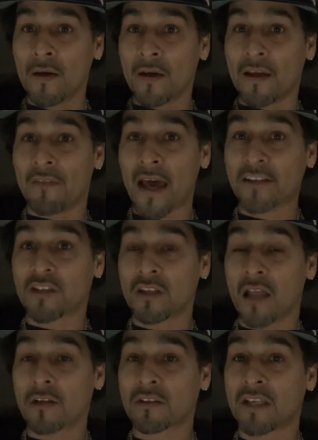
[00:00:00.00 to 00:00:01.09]
And that's
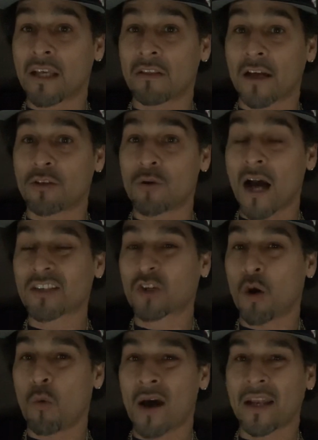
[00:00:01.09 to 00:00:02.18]
another thing, like, you guys
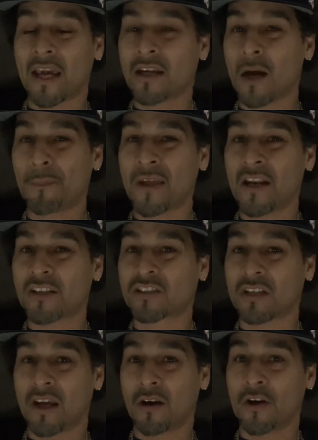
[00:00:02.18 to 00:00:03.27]
don't want to end up in a
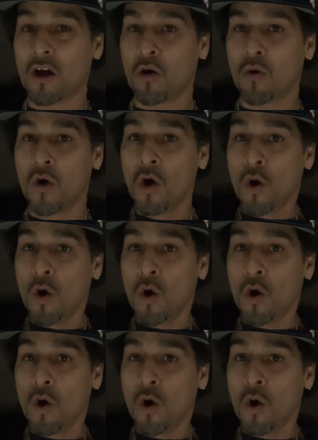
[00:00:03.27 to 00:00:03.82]
scenario